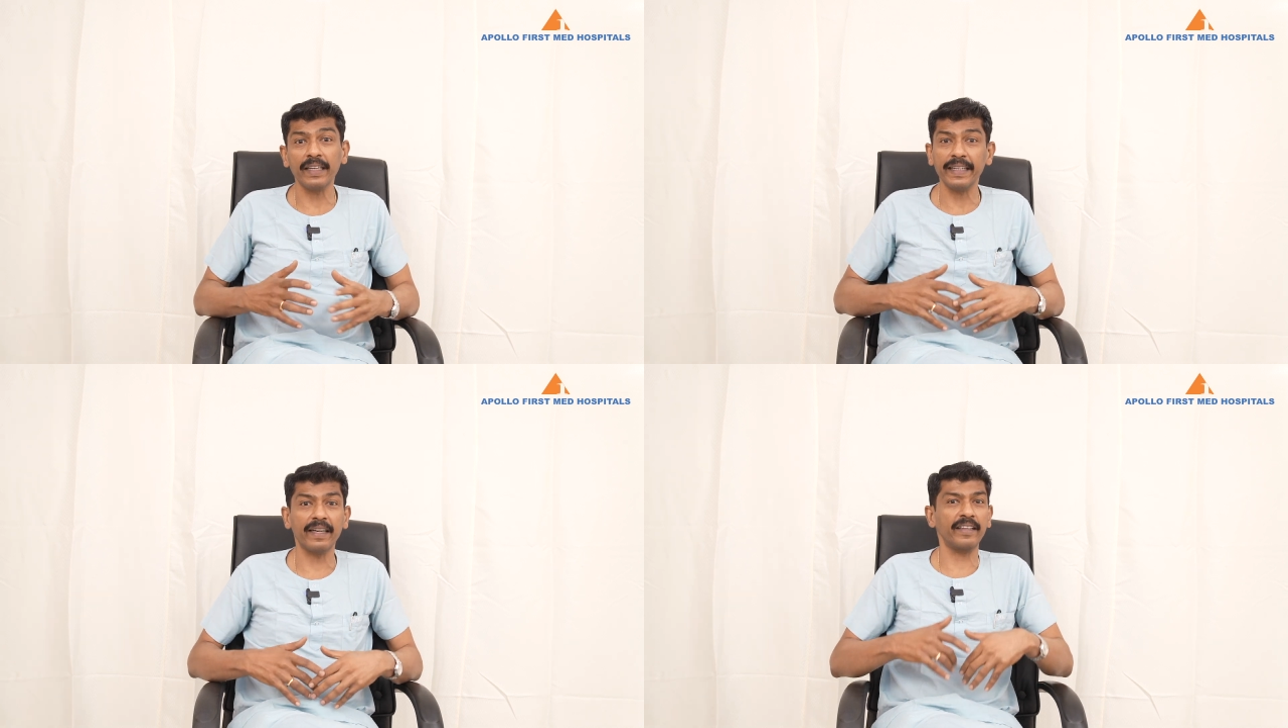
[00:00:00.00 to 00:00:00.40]

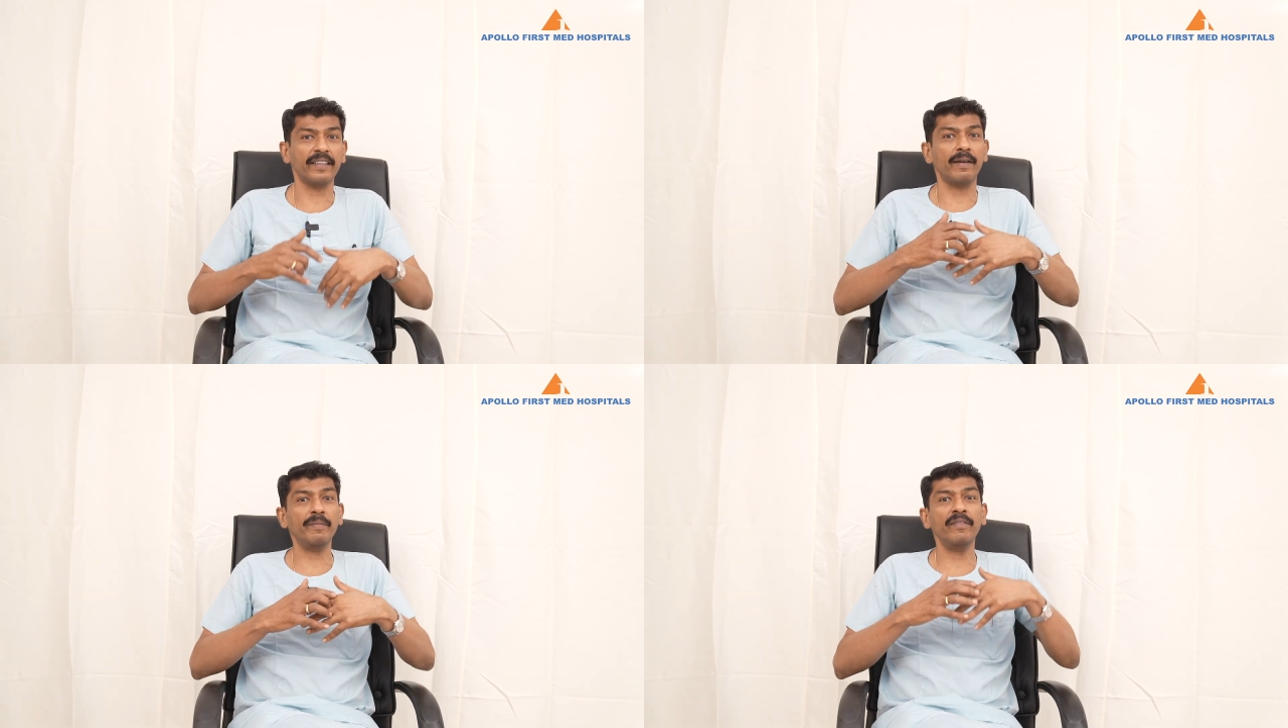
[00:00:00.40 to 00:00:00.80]
and yet the
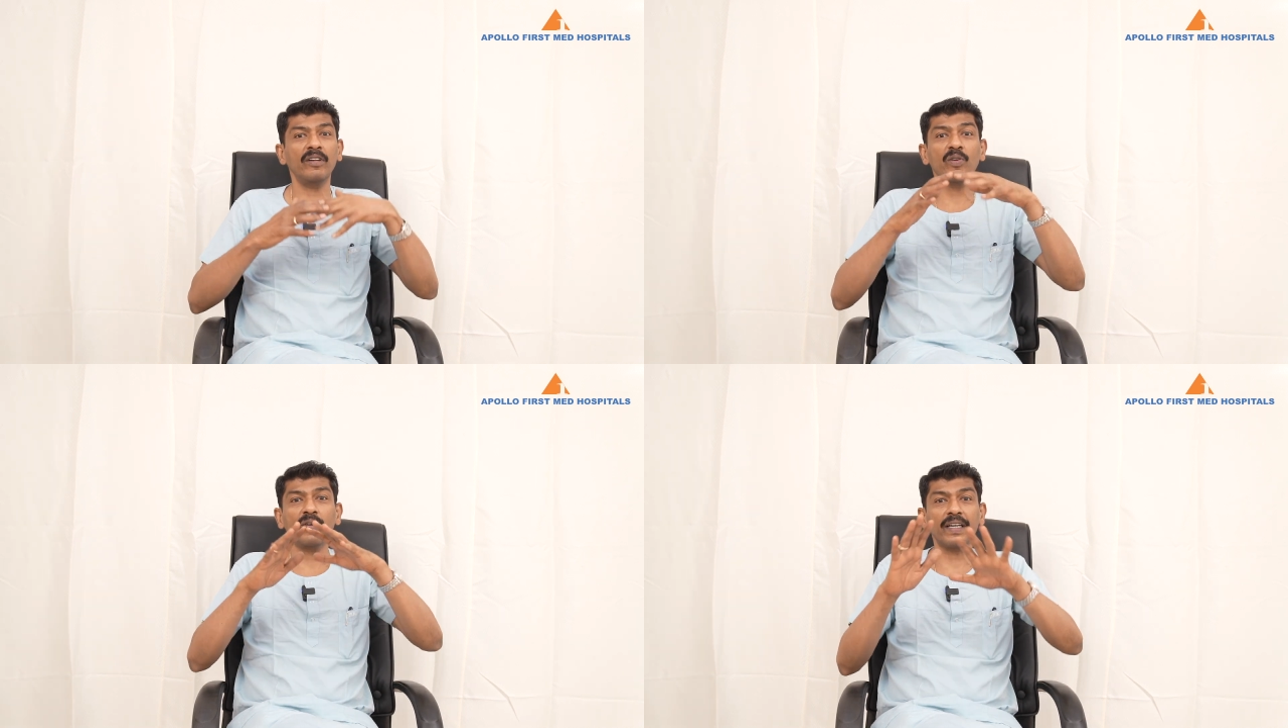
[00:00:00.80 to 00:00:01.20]
tummy will
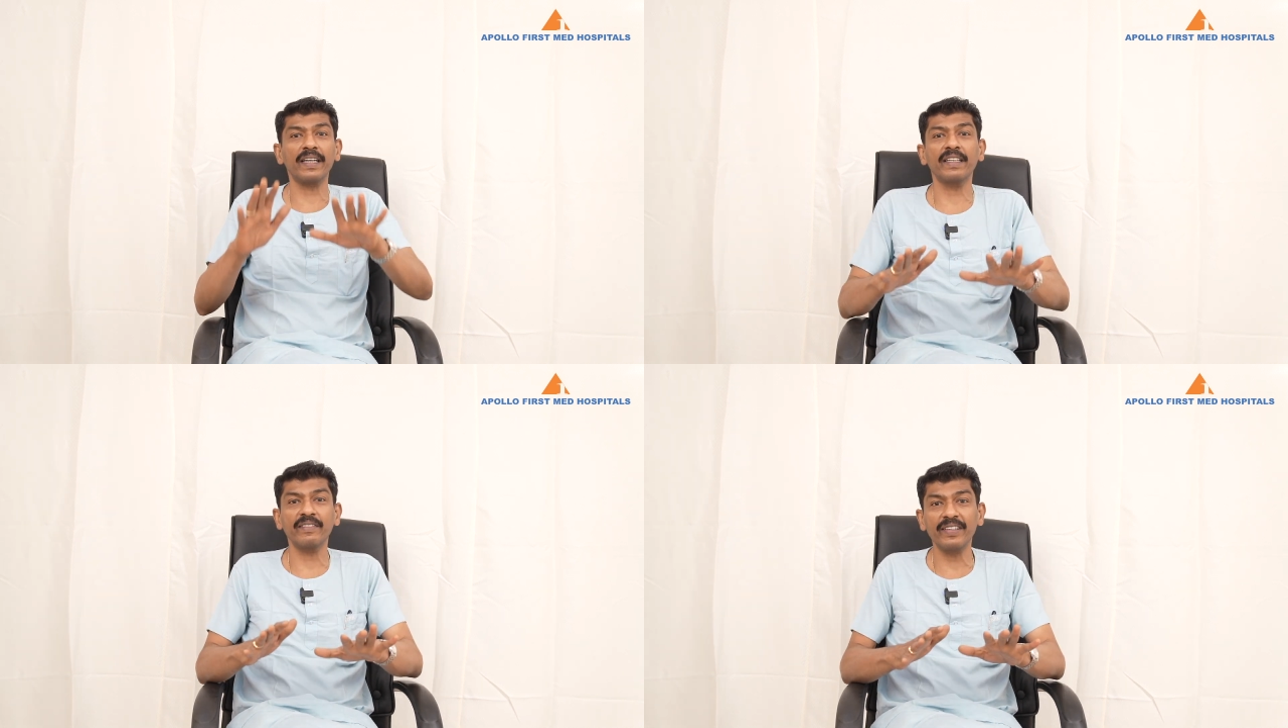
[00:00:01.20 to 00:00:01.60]
look
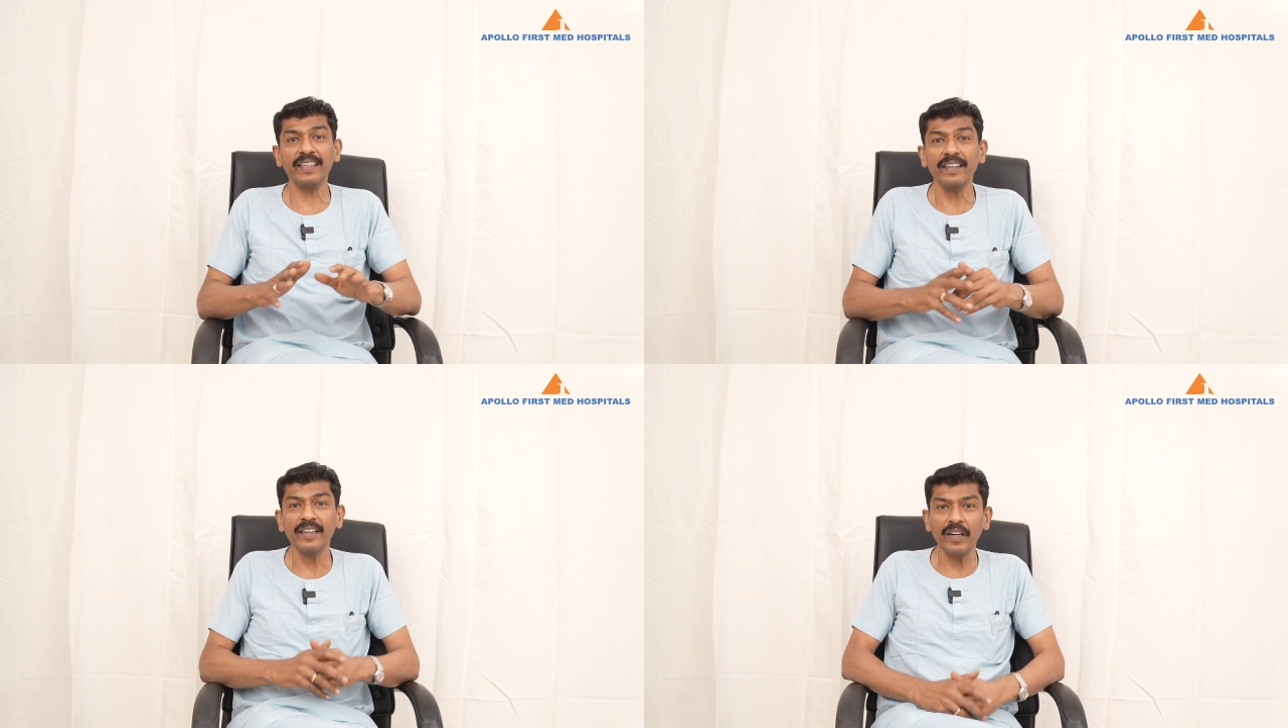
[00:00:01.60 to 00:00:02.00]

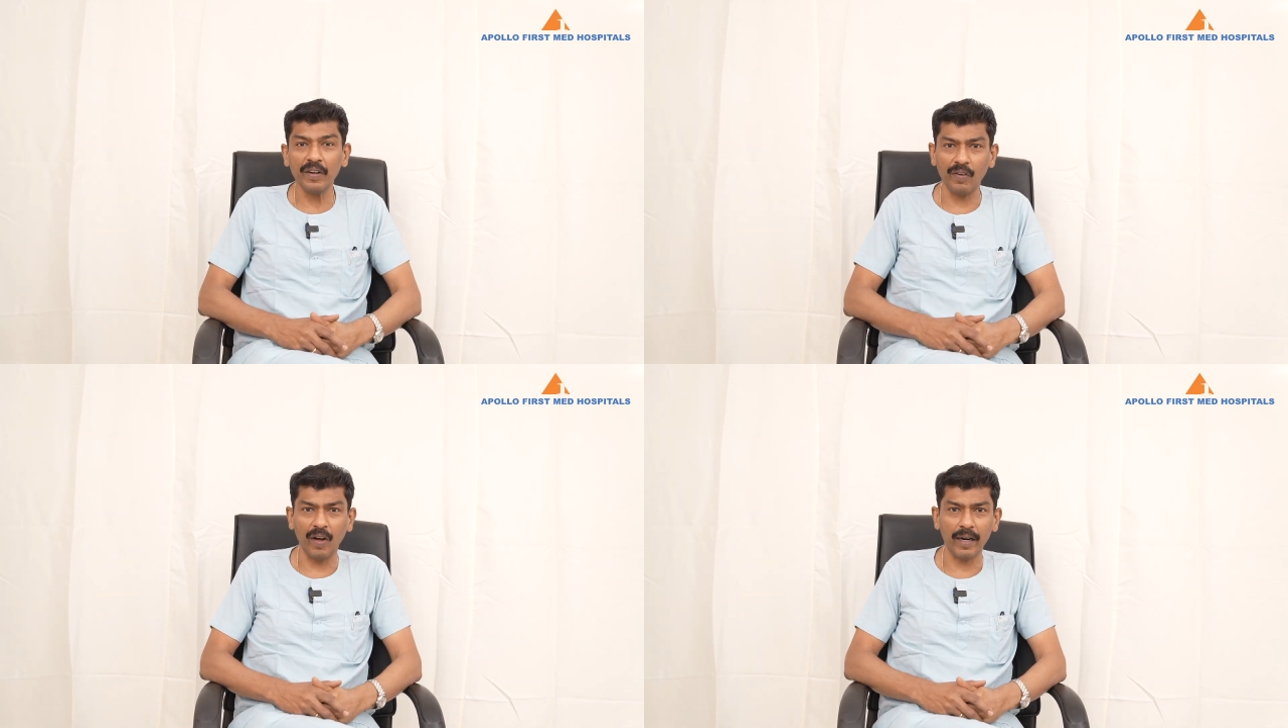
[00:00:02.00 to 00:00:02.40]
relatively
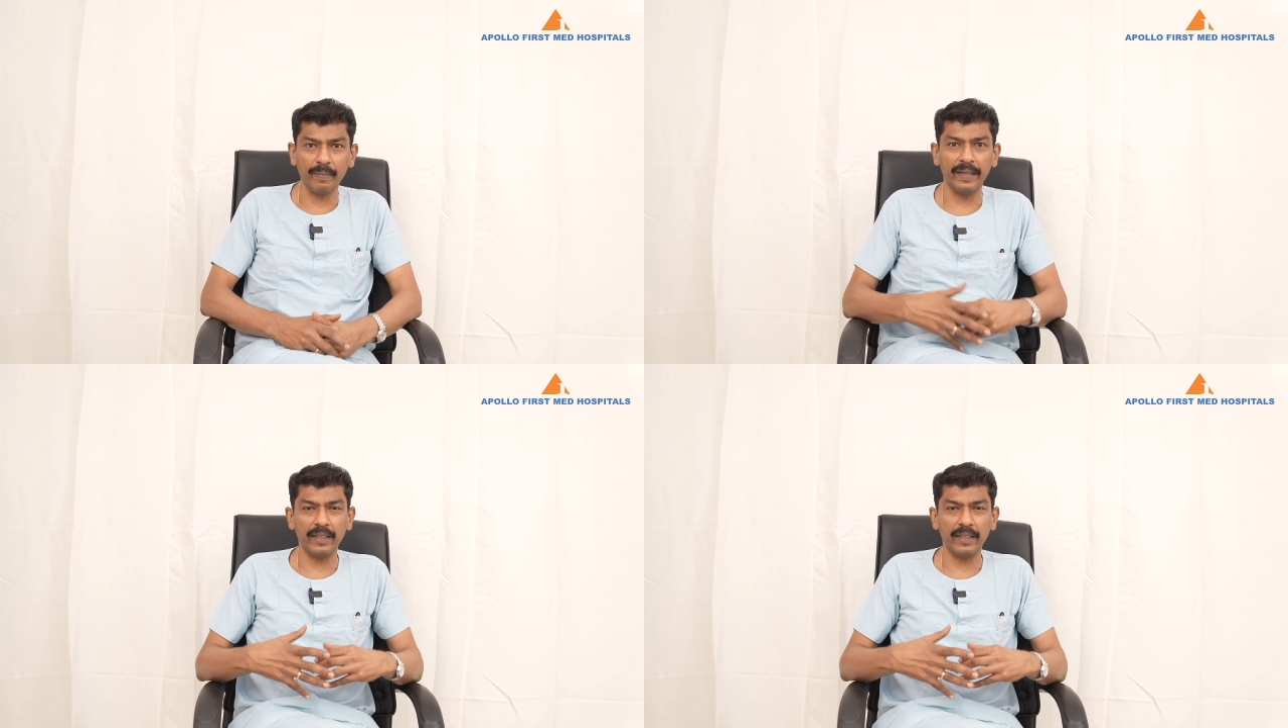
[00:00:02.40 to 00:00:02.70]
normal.